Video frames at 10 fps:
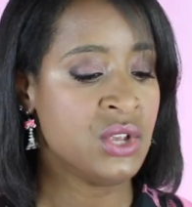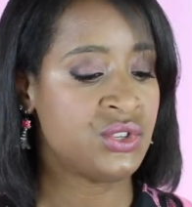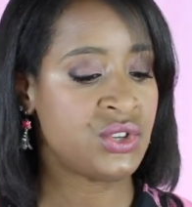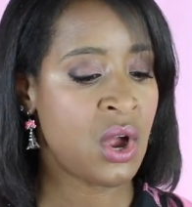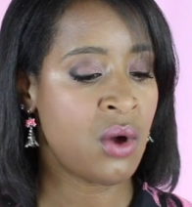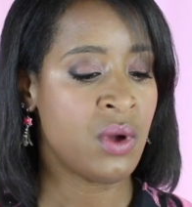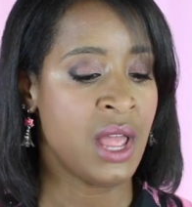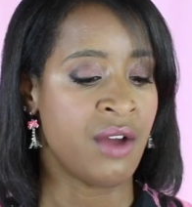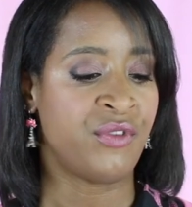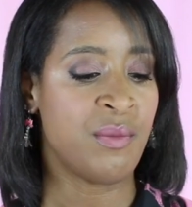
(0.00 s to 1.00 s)
So
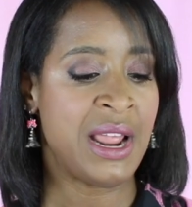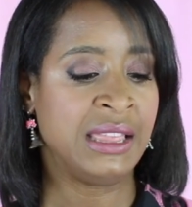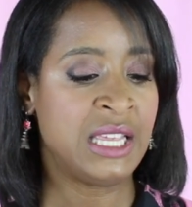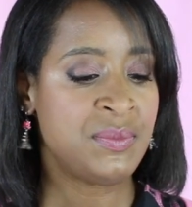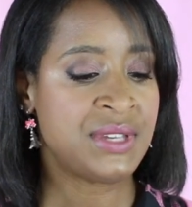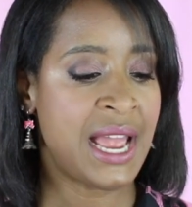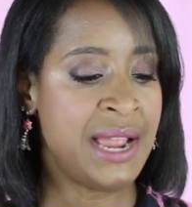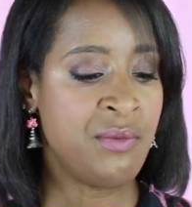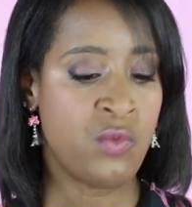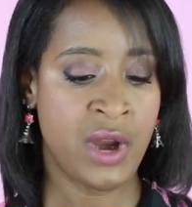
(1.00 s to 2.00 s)
for my lips,
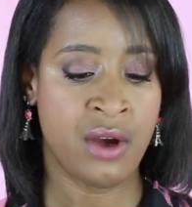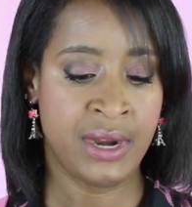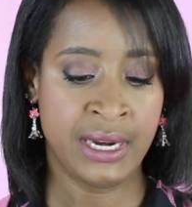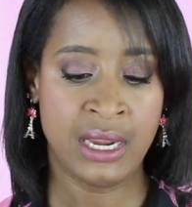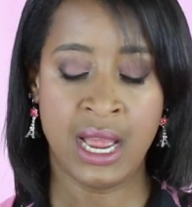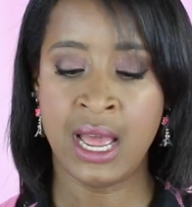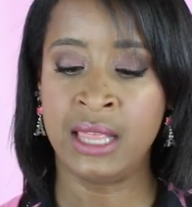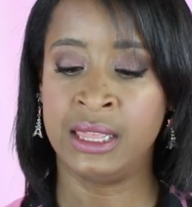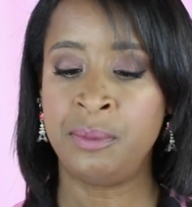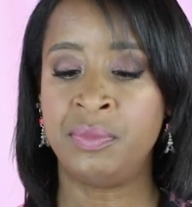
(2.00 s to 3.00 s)
I'm wearing
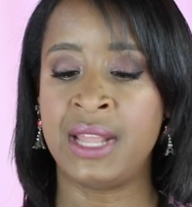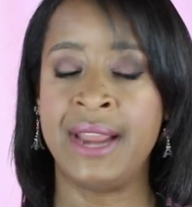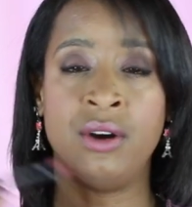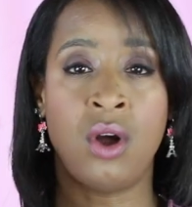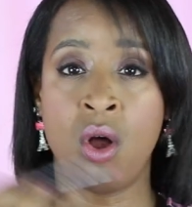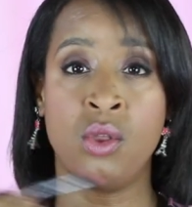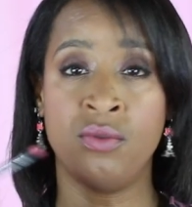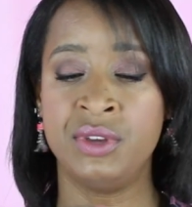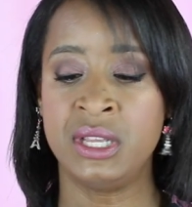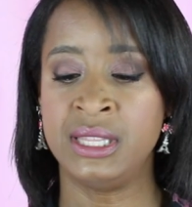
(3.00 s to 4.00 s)
a lip liner all
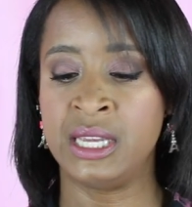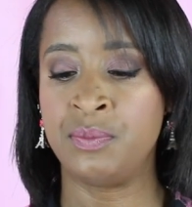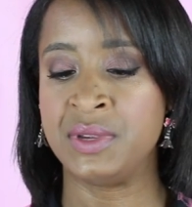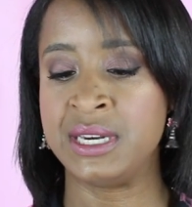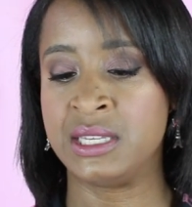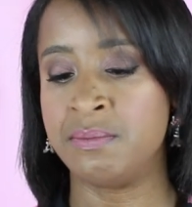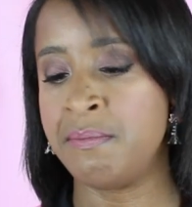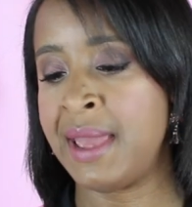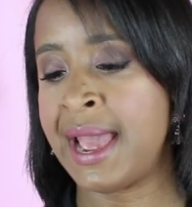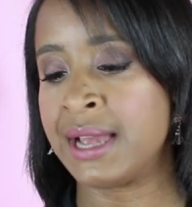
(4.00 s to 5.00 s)
over the lip and it's
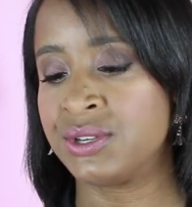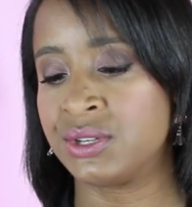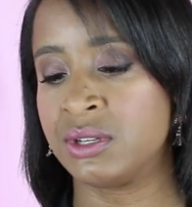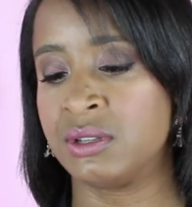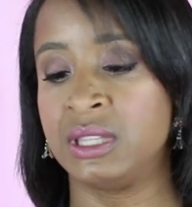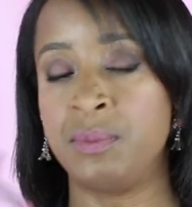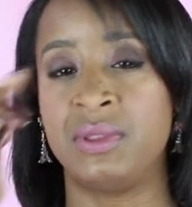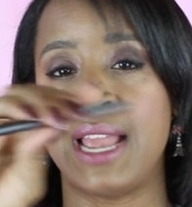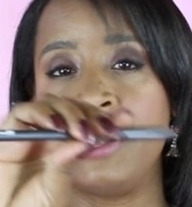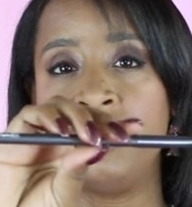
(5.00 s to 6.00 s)
Max
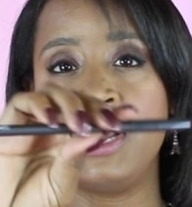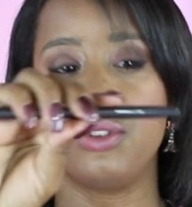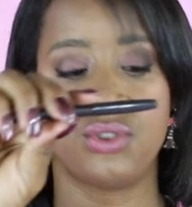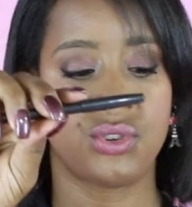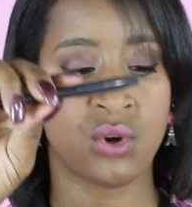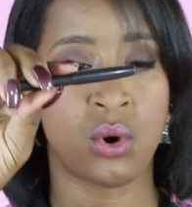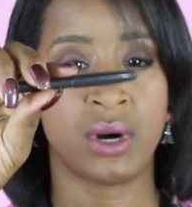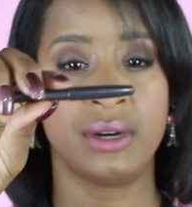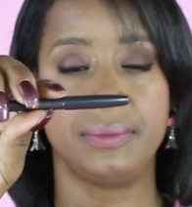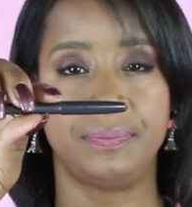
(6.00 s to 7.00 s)
Lip Liner in
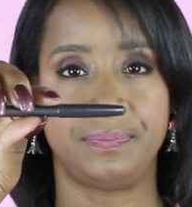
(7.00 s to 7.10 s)
Soar.